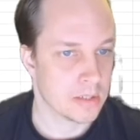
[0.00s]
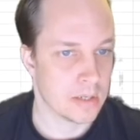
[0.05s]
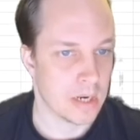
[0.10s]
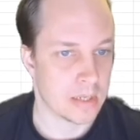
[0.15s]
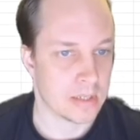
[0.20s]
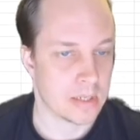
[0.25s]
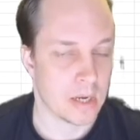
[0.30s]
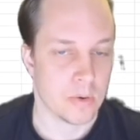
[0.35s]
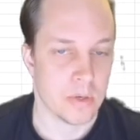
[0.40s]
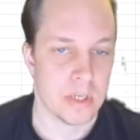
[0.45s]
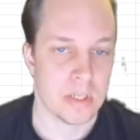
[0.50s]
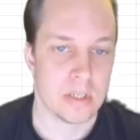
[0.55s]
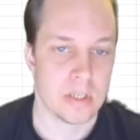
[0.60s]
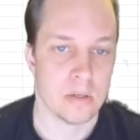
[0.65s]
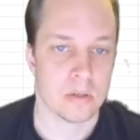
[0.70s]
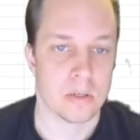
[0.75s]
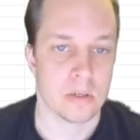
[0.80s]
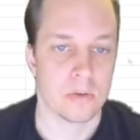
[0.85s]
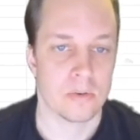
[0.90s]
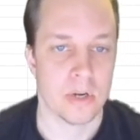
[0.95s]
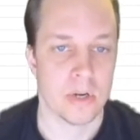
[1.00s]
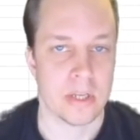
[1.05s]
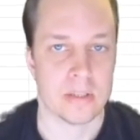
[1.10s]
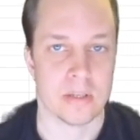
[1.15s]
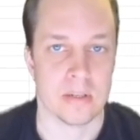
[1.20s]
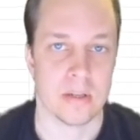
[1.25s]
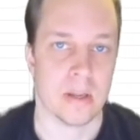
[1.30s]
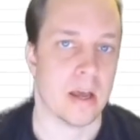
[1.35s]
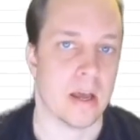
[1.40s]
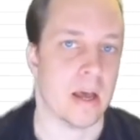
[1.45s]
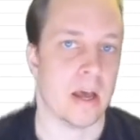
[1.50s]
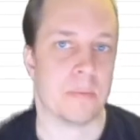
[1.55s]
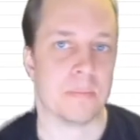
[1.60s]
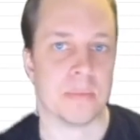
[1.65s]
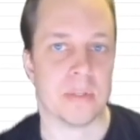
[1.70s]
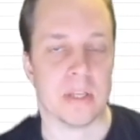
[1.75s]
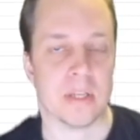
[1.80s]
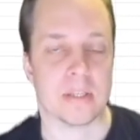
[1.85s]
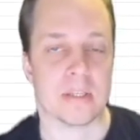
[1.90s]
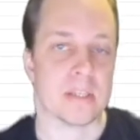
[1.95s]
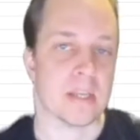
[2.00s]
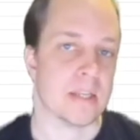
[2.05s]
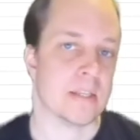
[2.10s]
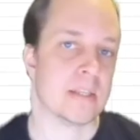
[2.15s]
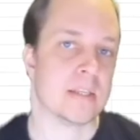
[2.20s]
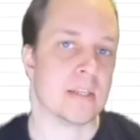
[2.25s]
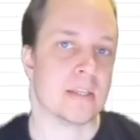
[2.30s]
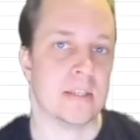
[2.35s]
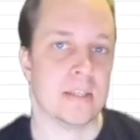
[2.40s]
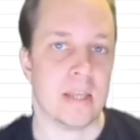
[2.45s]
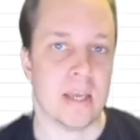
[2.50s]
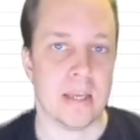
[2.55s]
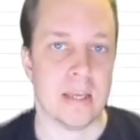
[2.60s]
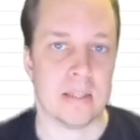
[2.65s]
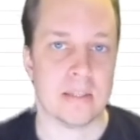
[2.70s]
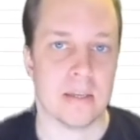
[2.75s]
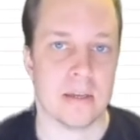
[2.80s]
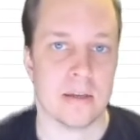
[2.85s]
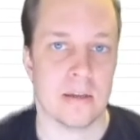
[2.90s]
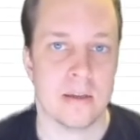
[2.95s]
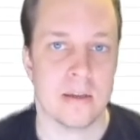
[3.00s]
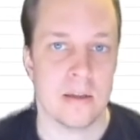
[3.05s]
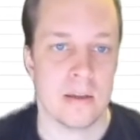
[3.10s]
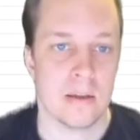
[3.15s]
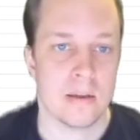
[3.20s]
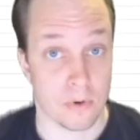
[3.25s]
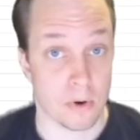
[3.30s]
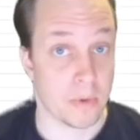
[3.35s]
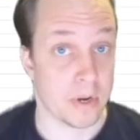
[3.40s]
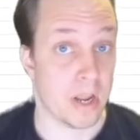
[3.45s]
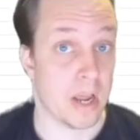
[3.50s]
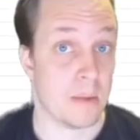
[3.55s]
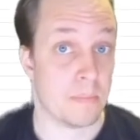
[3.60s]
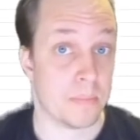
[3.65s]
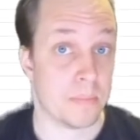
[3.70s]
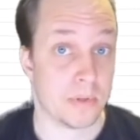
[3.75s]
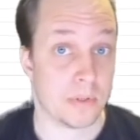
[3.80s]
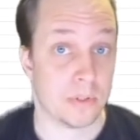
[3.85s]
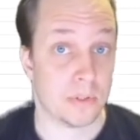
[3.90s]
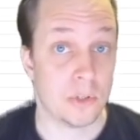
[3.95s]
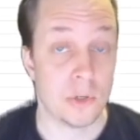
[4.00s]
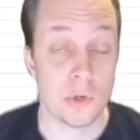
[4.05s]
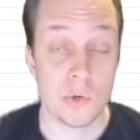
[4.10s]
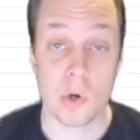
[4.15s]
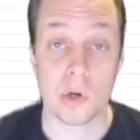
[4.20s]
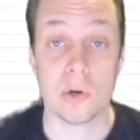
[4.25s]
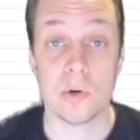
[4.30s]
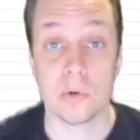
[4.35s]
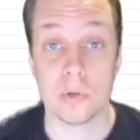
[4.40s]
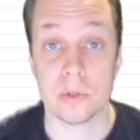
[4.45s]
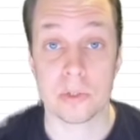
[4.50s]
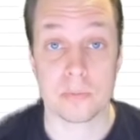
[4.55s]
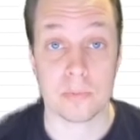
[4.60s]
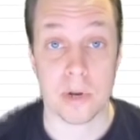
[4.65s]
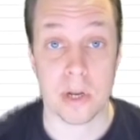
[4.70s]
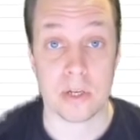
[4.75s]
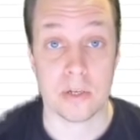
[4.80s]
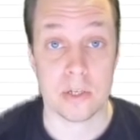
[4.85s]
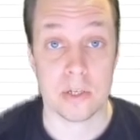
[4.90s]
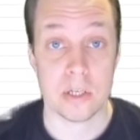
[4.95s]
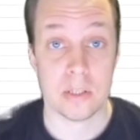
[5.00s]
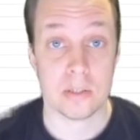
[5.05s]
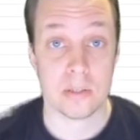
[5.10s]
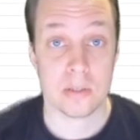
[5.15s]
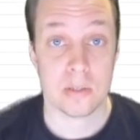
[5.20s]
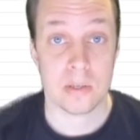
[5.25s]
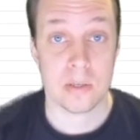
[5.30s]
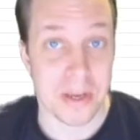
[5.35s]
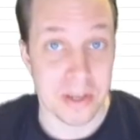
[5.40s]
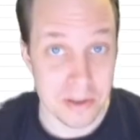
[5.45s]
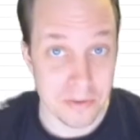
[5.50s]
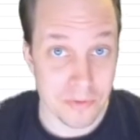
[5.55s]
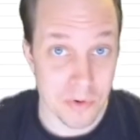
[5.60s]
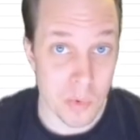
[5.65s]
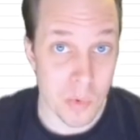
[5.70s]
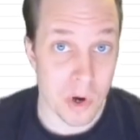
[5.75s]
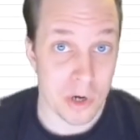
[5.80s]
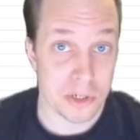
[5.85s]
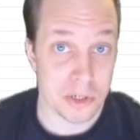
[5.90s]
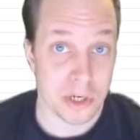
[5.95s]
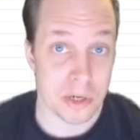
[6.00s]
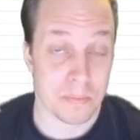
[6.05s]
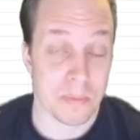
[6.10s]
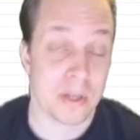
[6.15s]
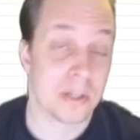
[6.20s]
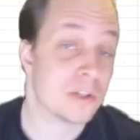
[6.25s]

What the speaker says: So that's how easy you can create an app that sends data from an app to a Google spreadsheet. Thank you for watching.